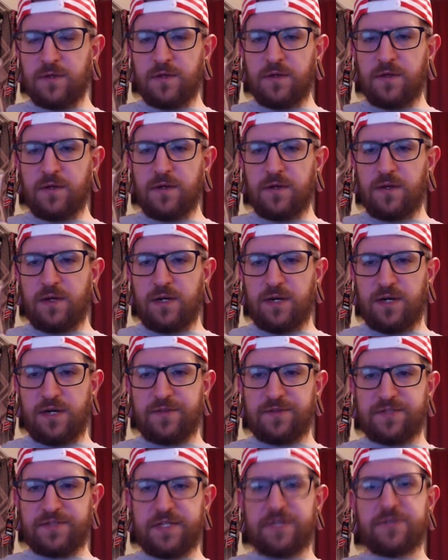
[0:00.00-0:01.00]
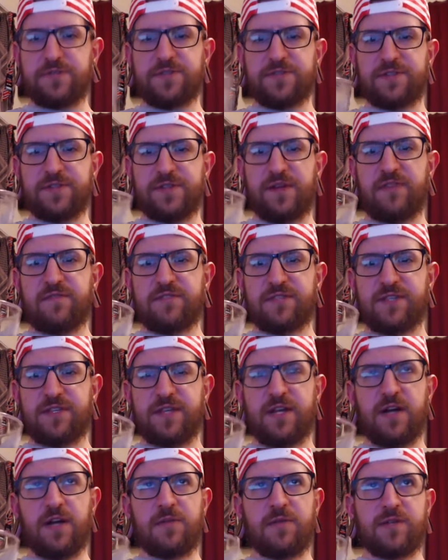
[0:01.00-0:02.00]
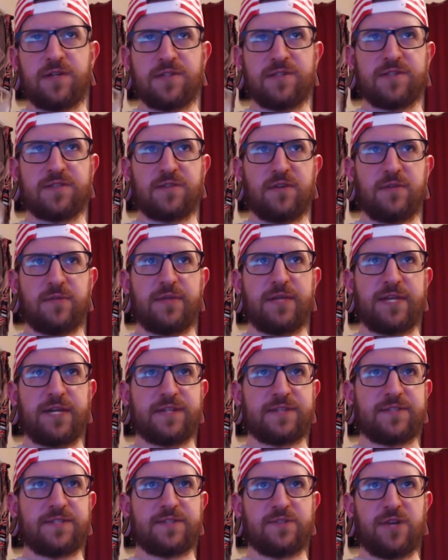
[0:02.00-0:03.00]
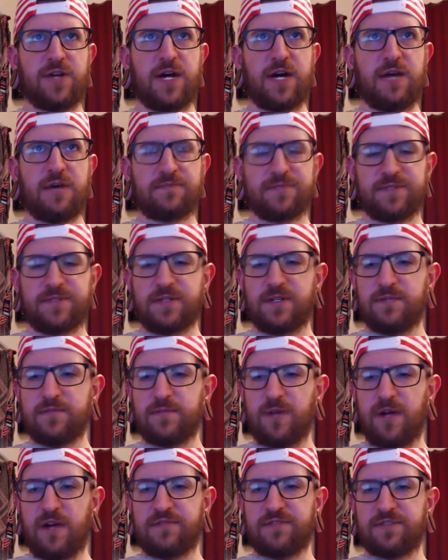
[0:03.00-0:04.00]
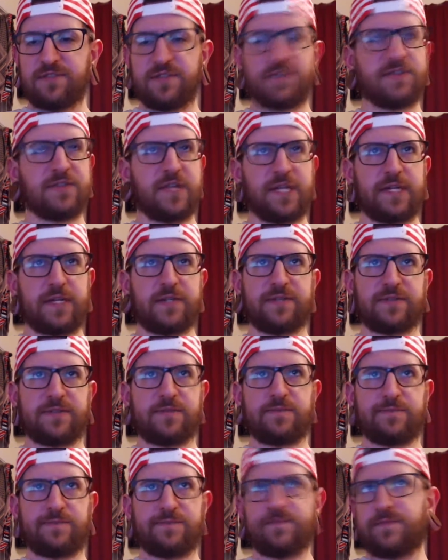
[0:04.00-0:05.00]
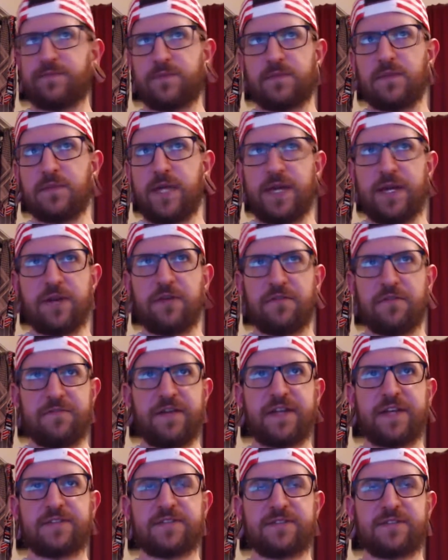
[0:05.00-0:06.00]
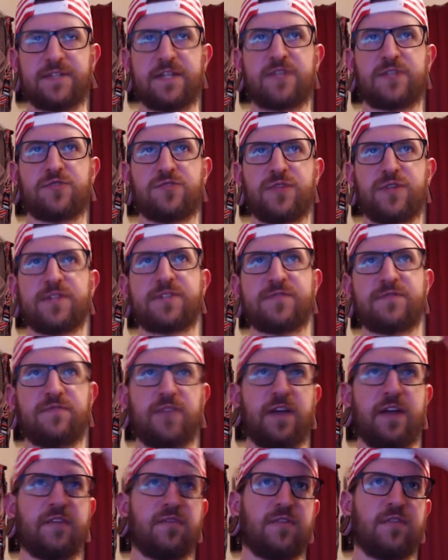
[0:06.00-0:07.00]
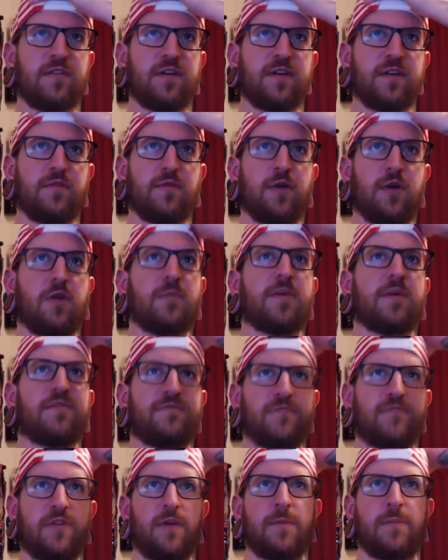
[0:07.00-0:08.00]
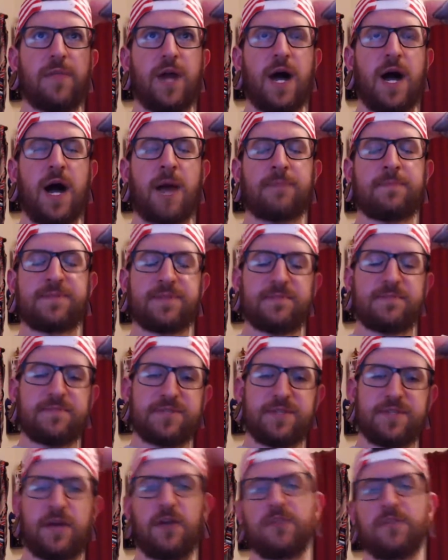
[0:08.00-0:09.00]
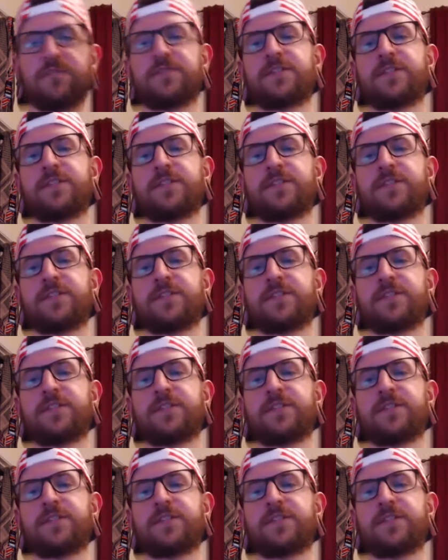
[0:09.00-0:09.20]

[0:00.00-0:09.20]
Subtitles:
The citrus is obviously there because it's going to be like citra hops, obviously. So like it's in your face citrus flavor and aroma from the hops themselves.